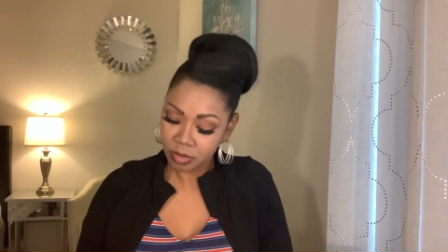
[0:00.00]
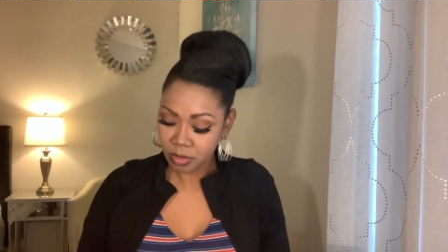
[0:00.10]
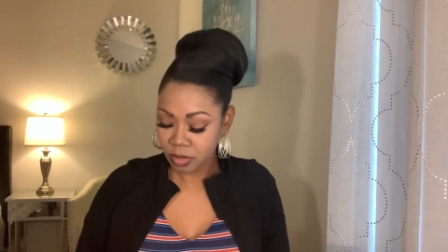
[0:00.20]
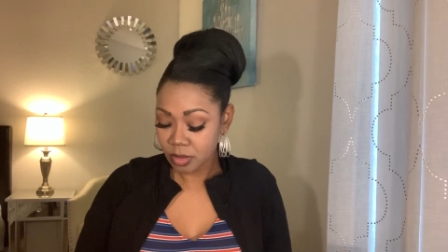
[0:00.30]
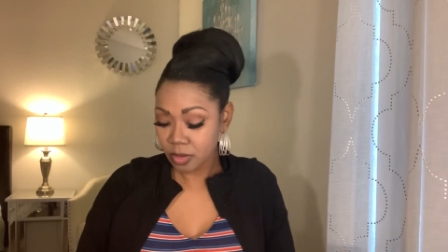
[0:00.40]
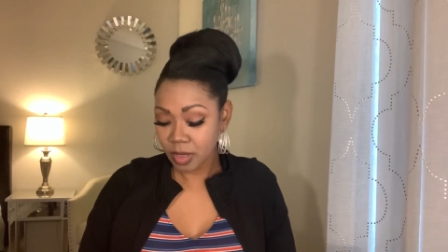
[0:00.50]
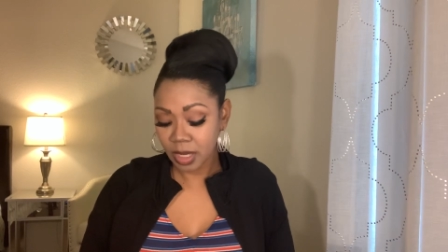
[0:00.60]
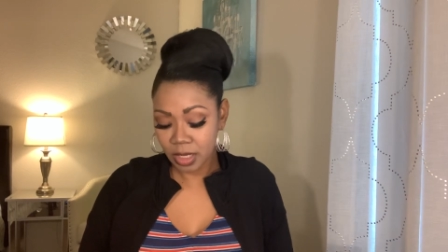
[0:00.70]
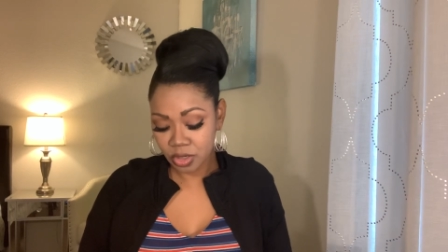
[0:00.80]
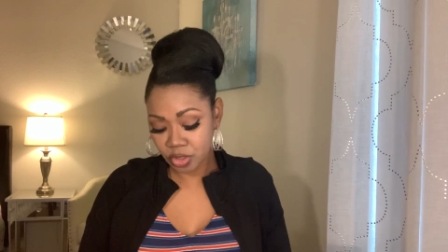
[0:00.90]

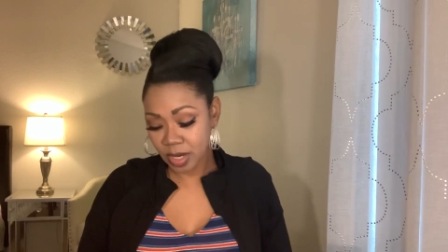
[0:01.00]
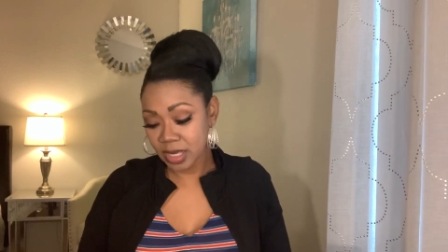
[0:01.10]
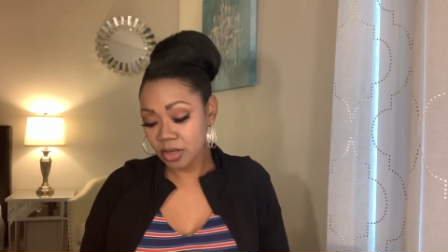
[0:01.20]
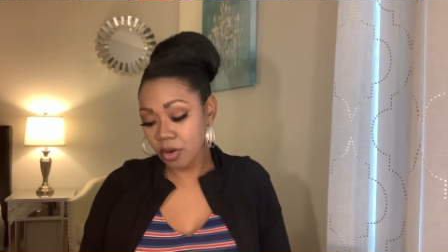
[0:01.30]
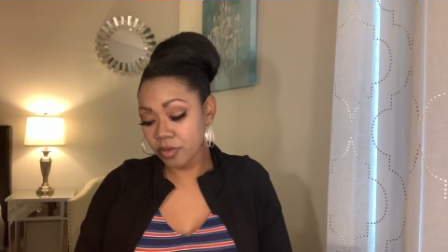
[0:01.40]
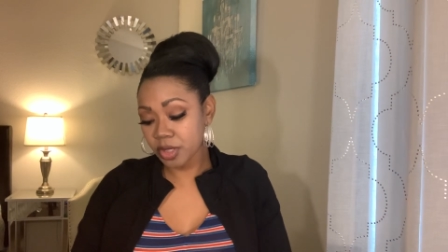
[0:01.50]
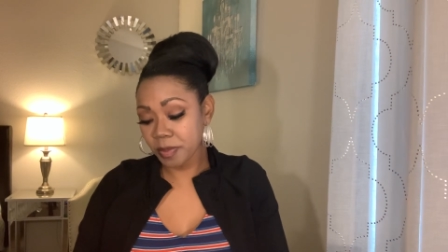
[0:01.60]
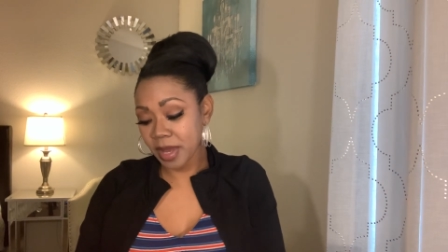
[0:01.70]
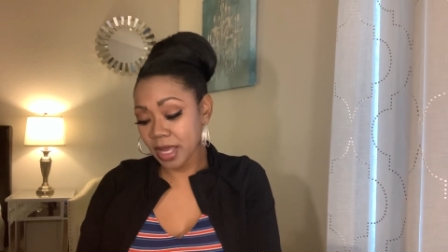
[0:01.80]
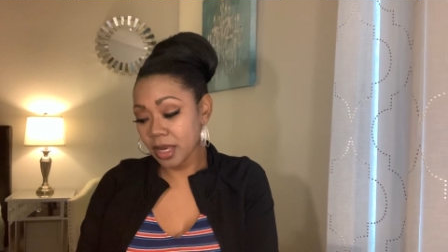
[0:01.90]
Okay, did you guys
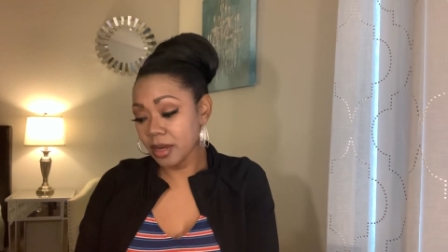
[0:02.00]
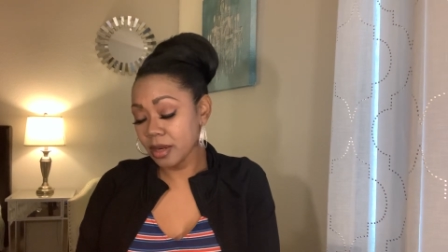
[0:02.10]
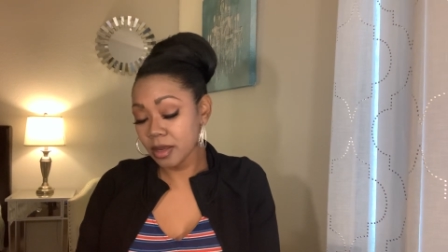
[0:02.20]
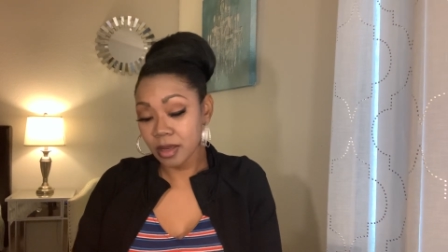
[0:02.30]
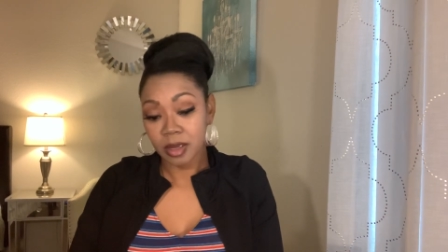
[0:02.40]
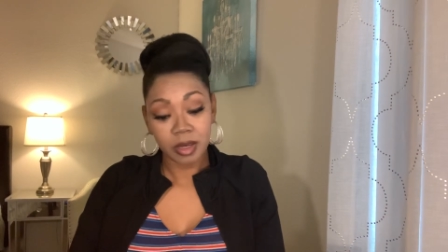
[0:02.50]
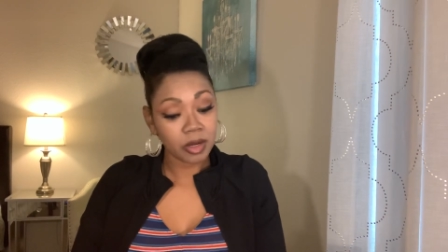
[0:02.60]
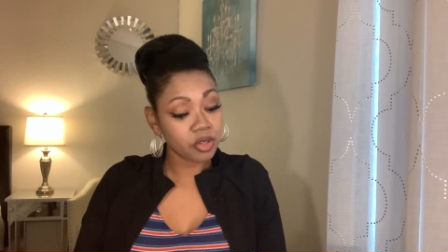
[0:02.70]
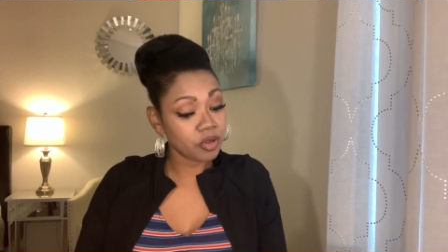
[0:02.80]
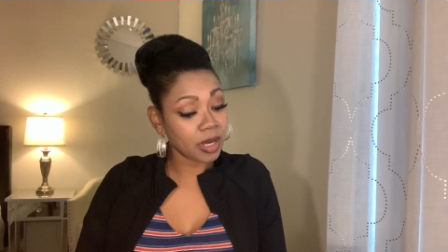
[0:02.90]
overspend?
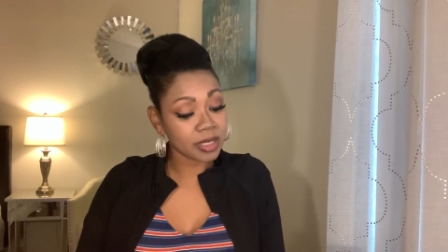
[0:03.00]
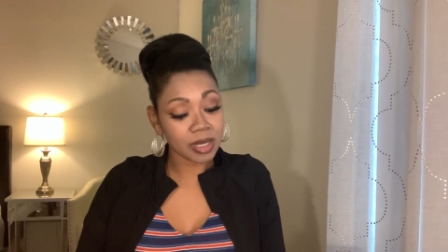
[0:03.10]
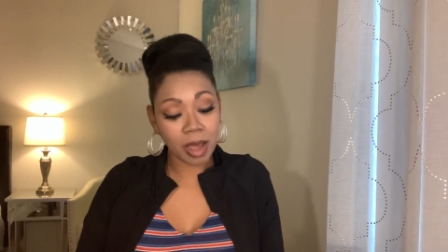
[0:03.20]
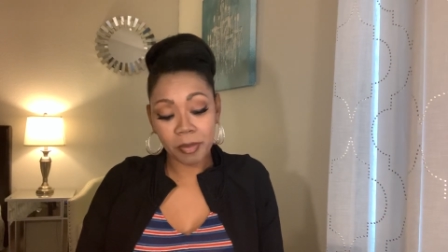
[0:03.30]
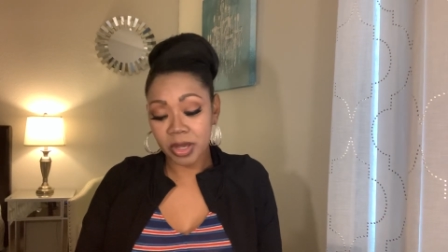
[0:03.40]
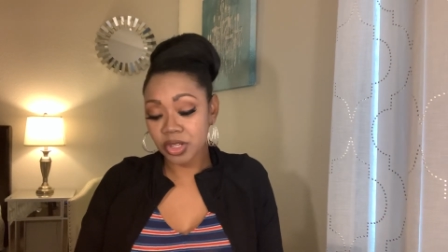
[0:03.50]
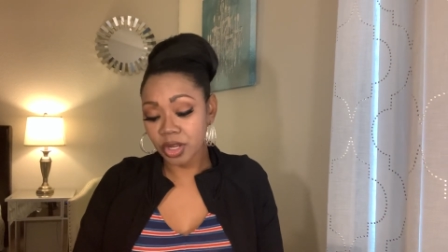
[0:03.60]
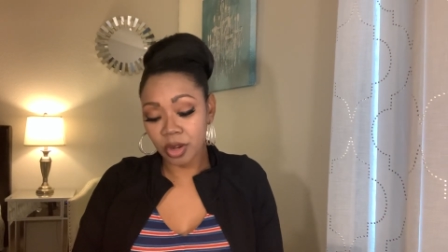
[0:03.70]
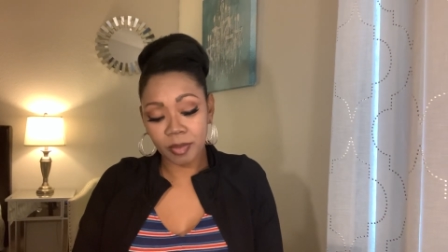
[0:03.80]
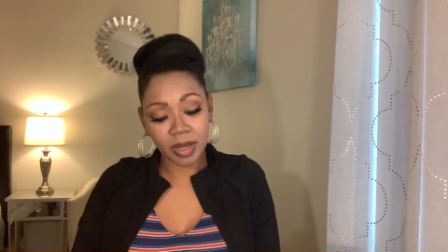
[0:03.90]
Did you guys not
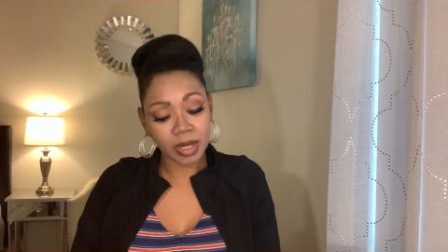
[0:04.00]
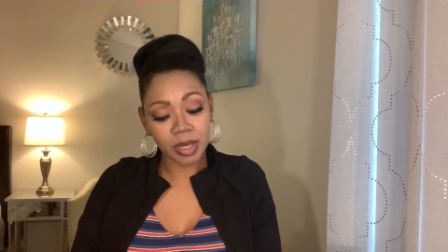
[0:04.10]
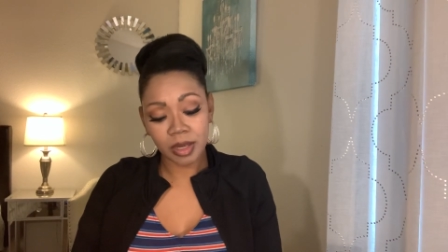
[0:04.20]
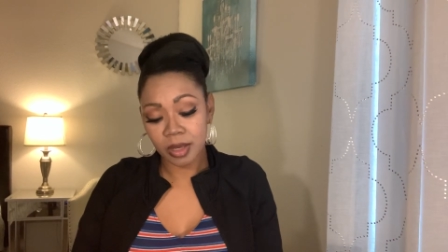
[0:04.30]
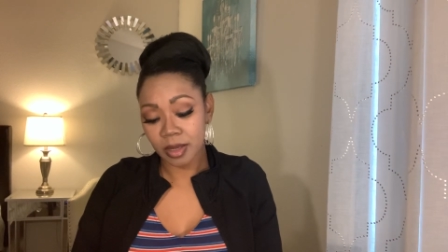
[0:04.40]
budget your money?